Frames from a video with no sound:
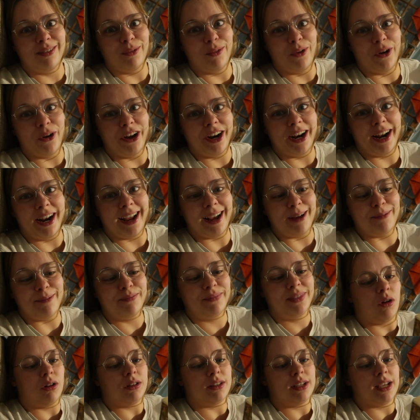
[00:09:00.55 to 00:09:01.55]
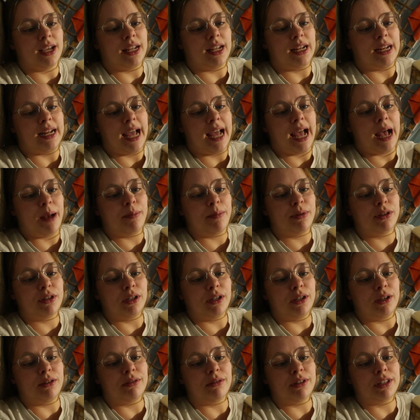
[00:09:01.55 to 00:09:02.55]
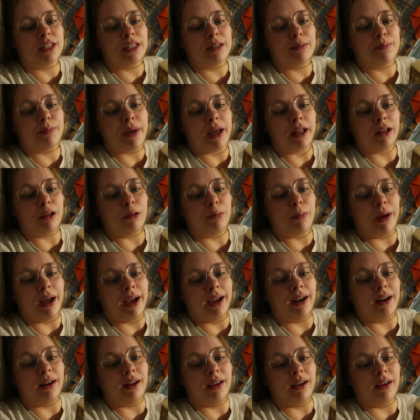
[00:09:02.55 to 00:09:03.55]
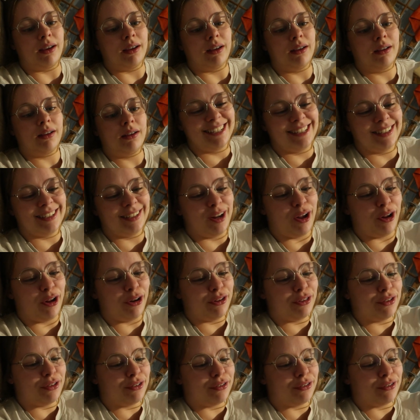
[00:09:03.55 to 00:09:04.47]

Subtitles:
what a name, called it an absolute spellbinder. It's Lord of the